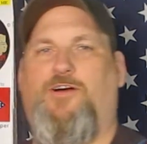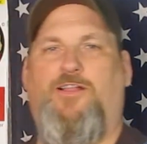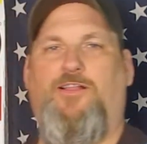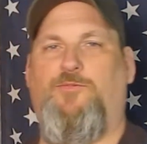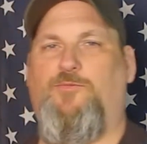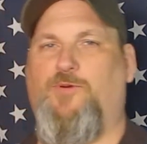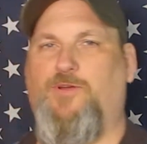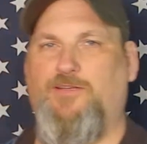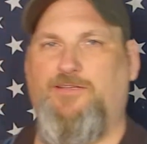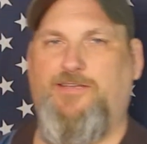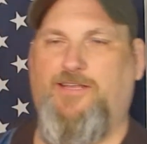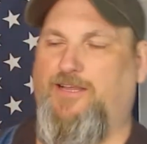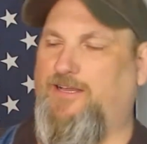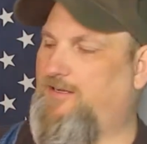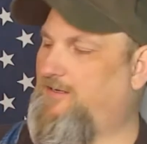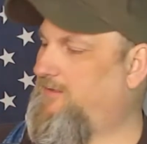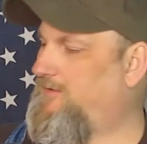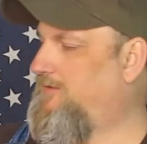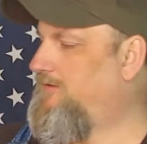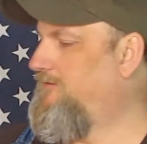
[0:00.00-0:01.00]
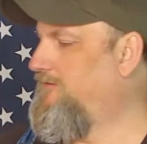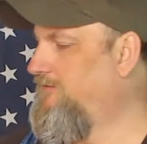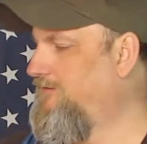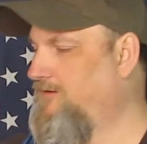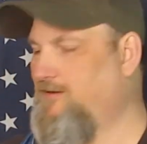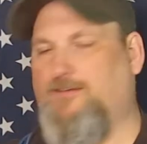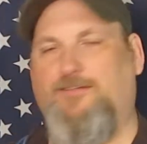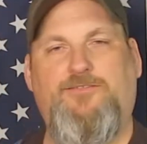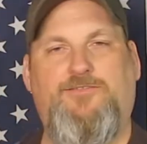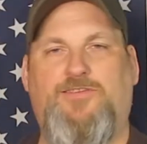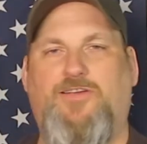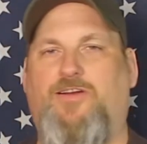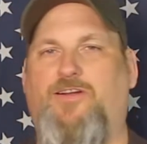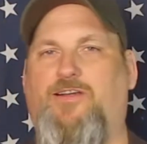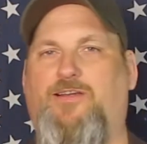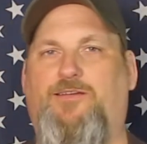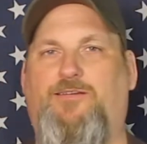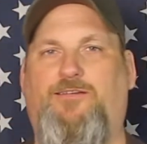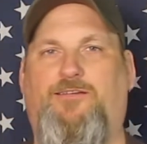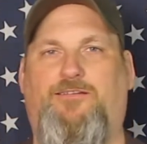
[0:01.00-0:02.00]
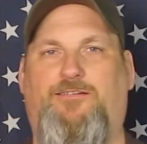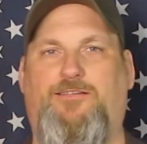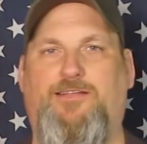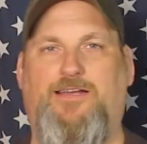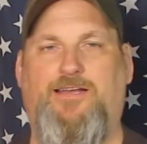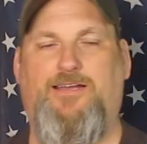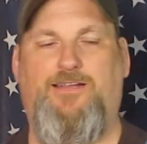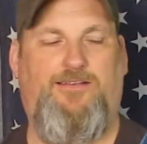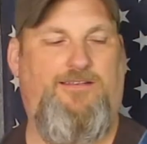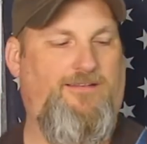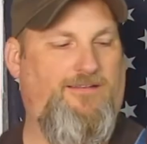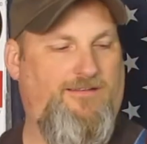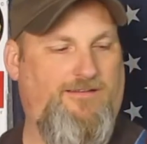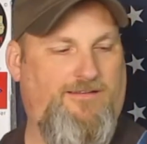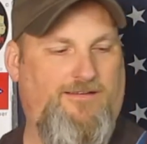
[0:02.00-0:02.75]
all in one take and sorry Todd